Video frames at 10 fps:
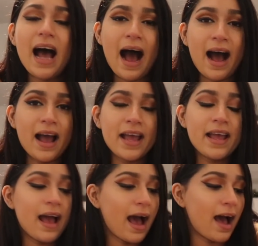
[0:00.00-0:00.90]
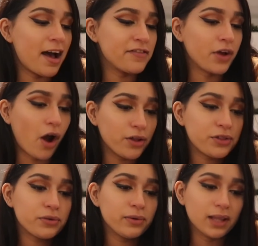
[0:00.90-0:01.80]
I have gone
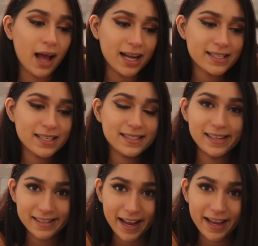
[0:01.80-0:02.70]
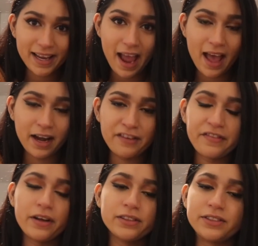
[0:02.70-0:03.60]
through a lot today, and I
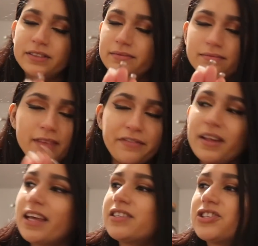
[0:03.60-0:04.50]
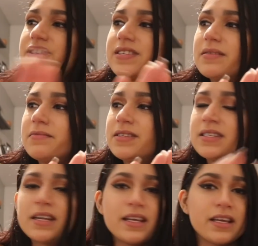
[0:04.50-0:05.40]
felt like just
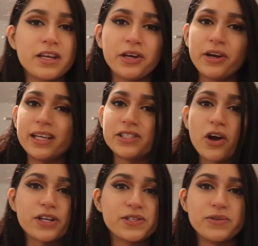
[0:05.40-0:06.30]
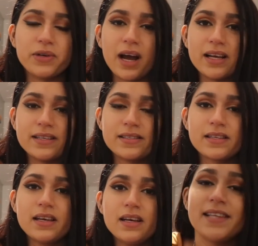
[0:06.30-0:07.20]
sitting here and talking to you
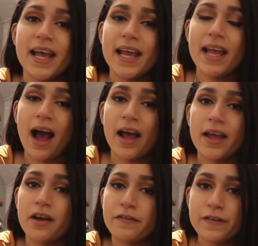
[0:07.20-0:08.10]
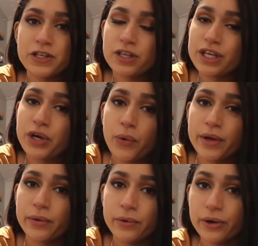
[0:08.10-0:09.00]
guys. Today I officially
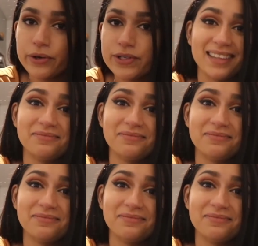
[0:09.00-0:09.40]
quit Hooters.